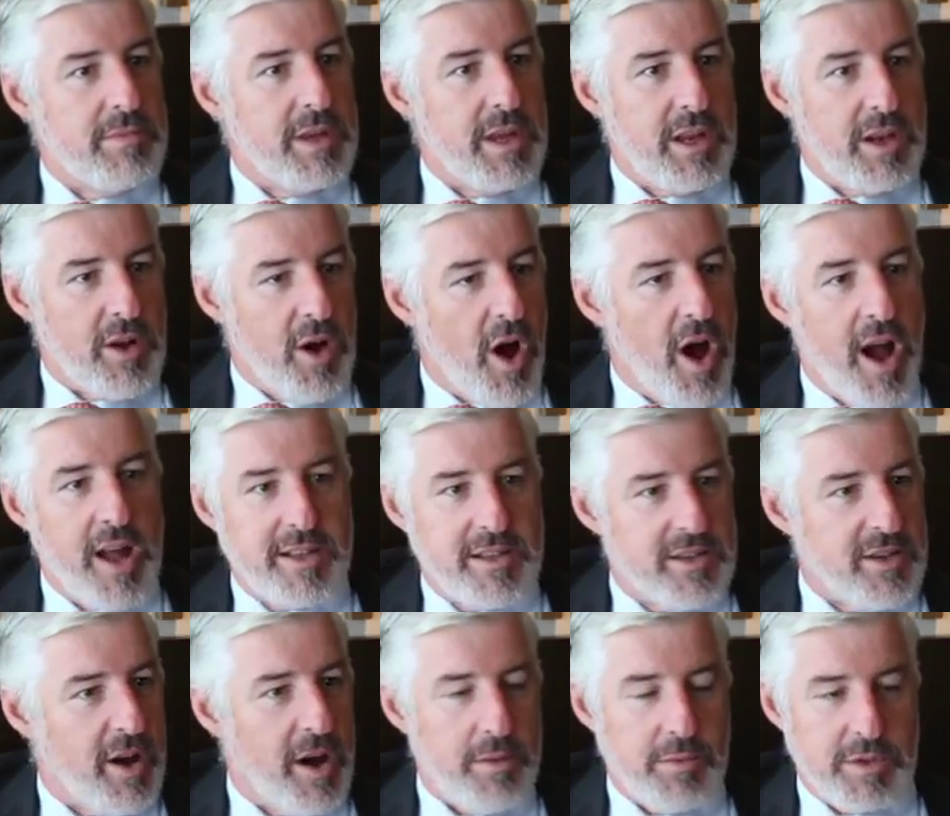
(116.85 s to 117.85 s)
in
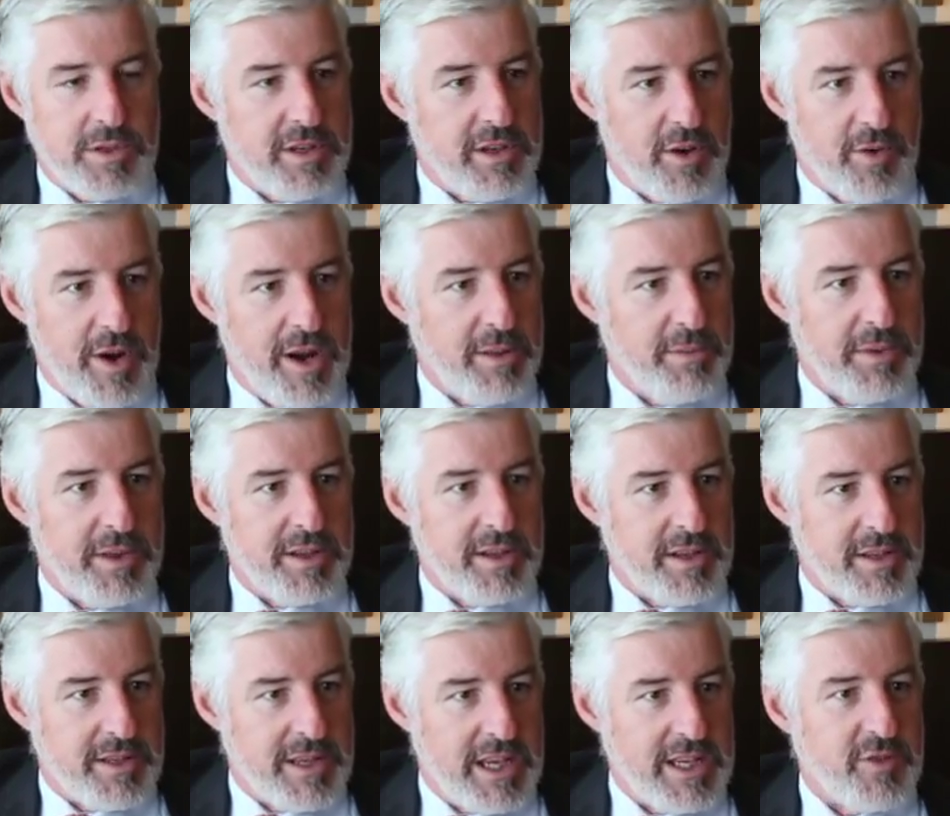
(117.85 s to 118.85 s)
hindsight, was incredibly
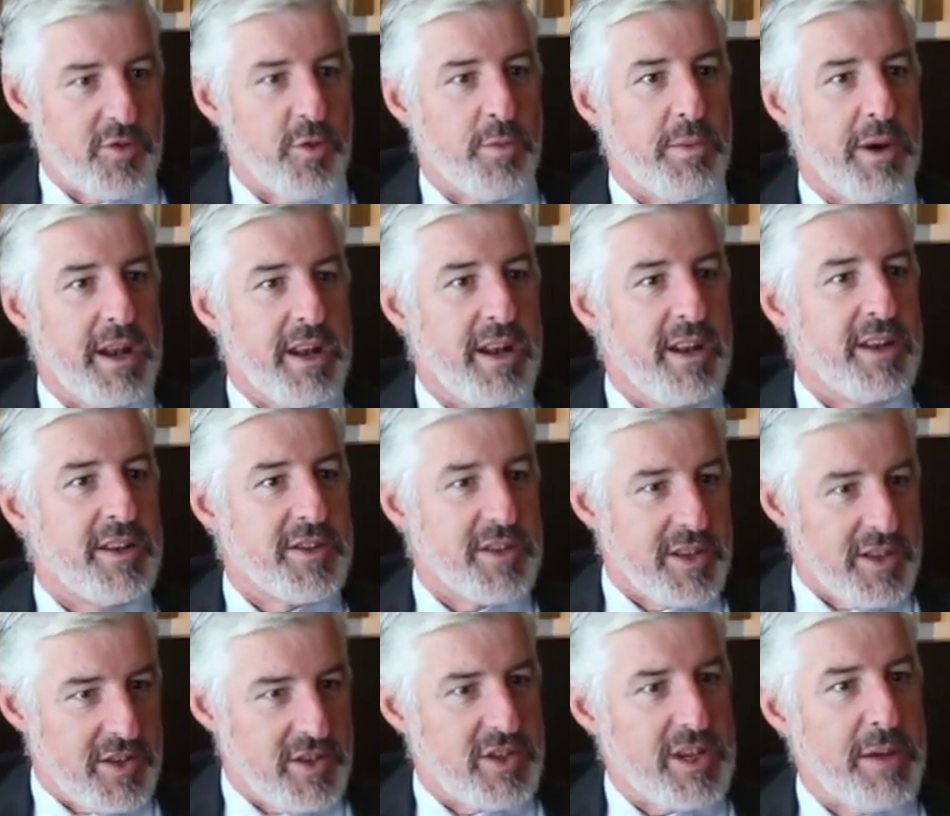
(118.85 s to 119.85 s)
successful, but in its
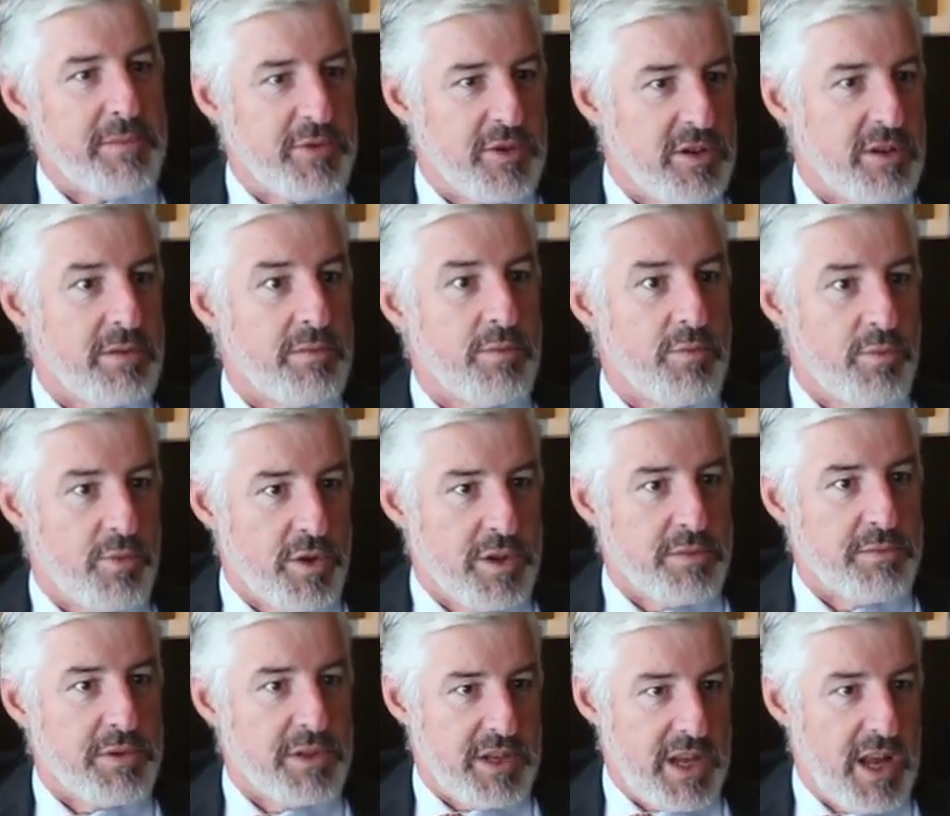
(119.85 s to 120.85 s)
conception
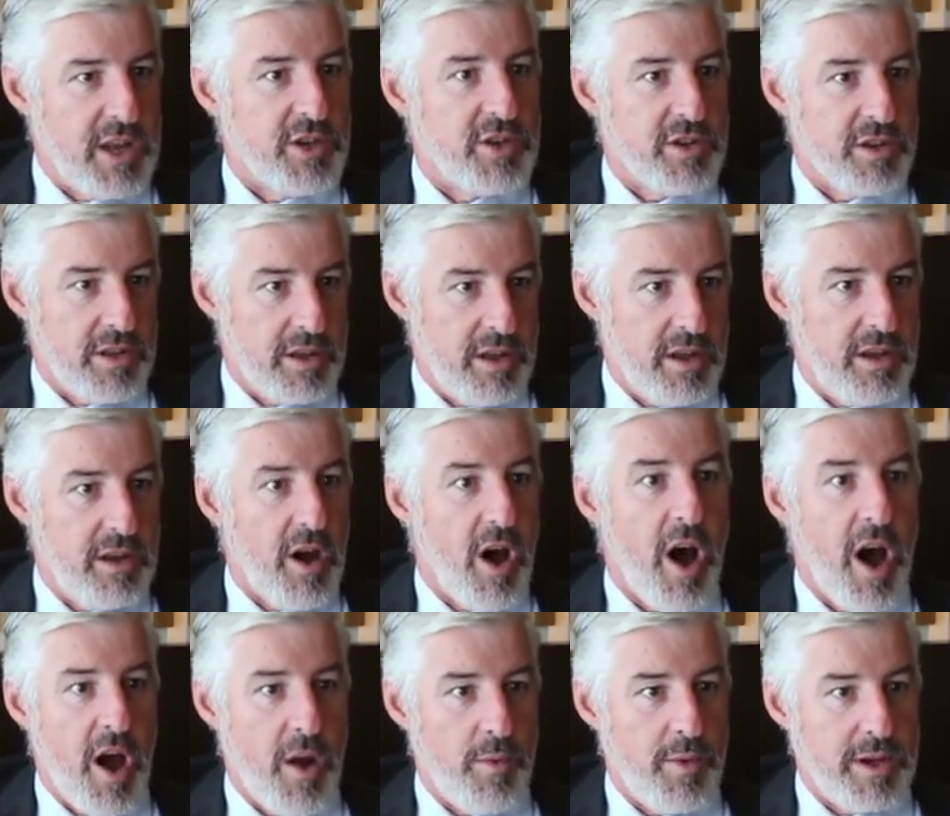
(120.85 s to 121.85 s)
was potentially
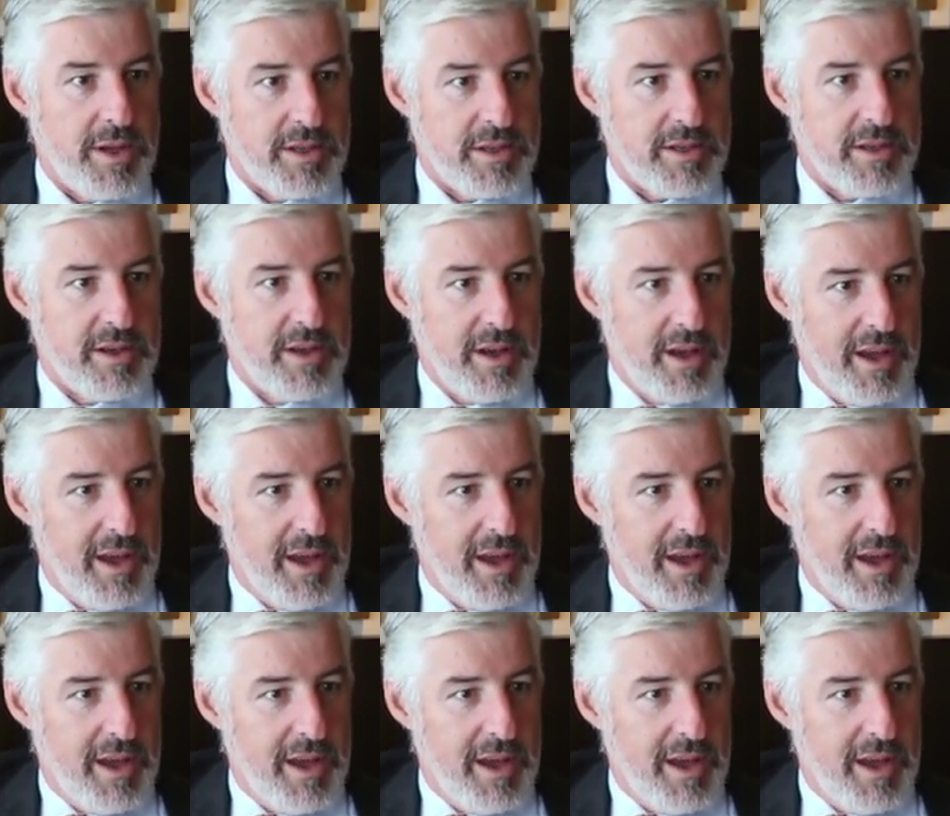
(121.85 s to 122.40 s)
high risk